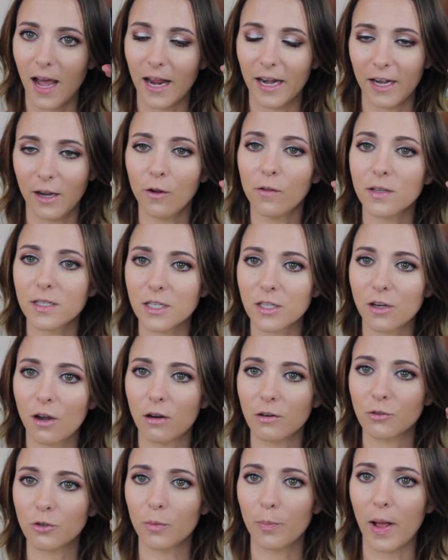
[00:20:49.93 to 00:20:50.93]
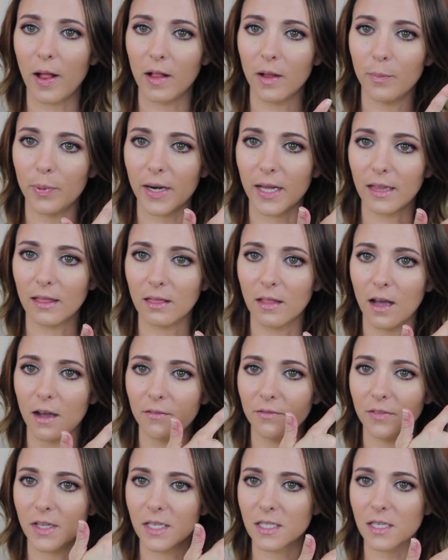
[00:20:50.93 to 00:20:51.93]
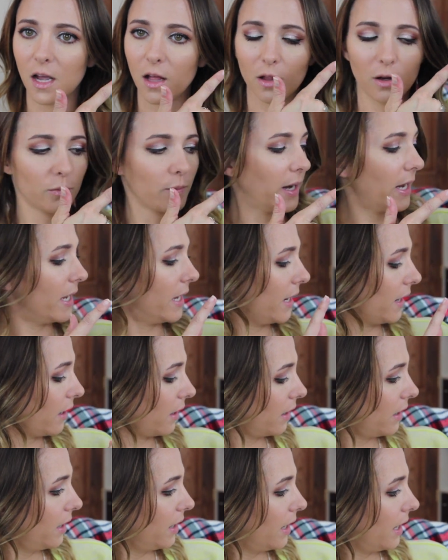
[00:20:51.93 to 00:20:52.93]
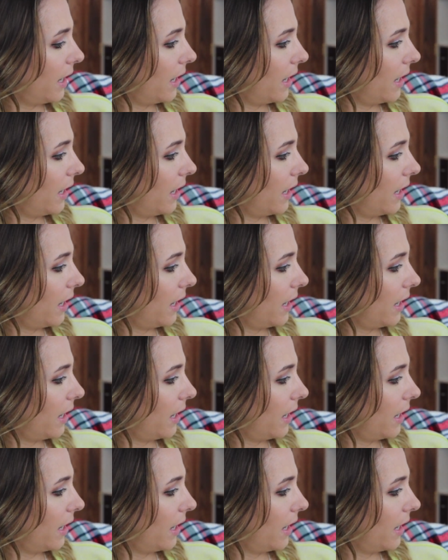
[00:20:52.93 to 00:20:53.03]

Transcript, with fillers: And I know this is a contour palette, but I love this color right here,